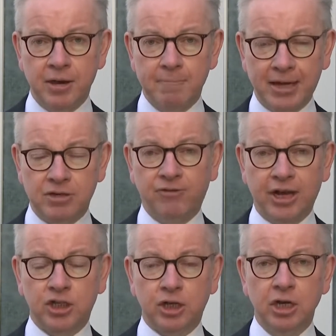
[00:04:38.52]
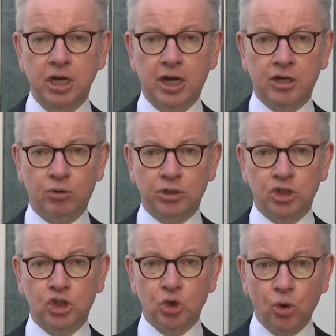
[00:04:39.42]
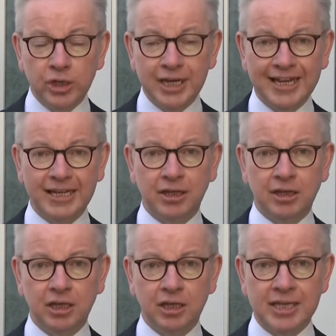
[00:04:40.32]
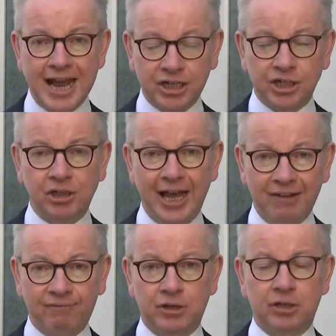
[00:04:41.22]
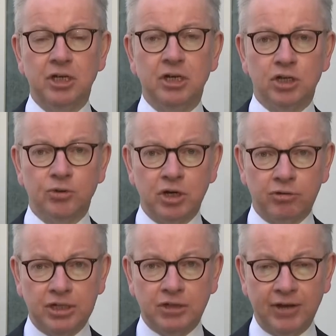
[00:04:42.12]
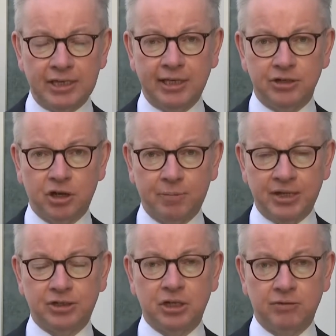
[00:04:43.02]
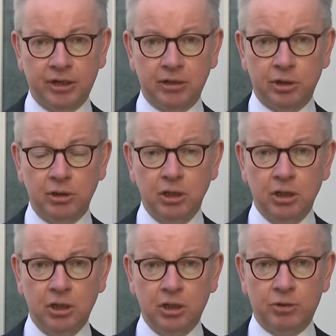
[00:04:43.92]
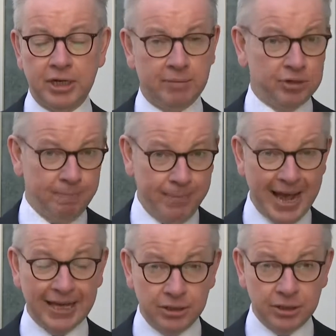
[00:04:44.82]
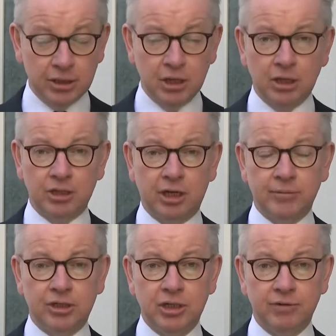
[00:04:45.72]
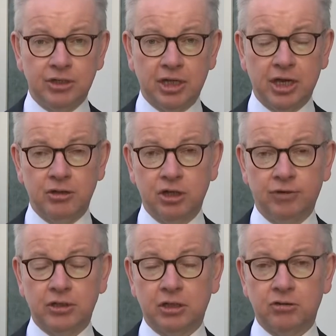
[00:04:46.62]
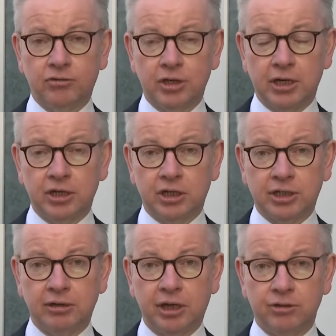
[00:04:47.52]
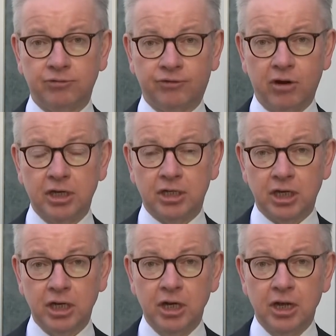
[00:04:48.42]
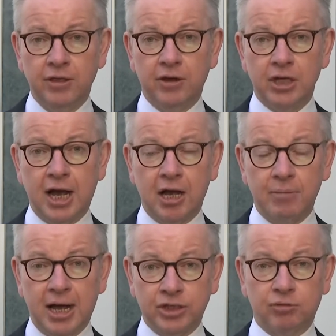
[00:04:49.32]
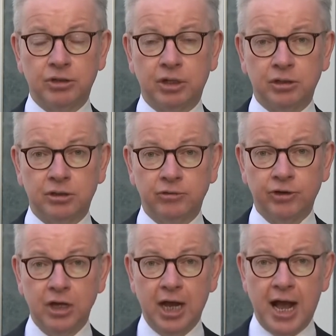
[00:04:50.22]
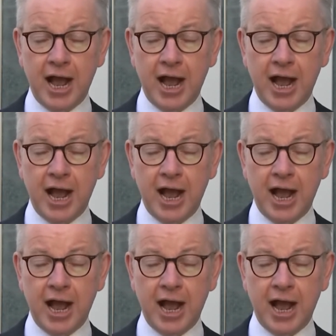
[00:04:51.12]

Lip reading: manufacture in order to join in the national effort to increase the ventilator capacity available. When it comes to beds, Simon Stevens, again the Chief Executive of the NHS, outlined on Friday that as a result of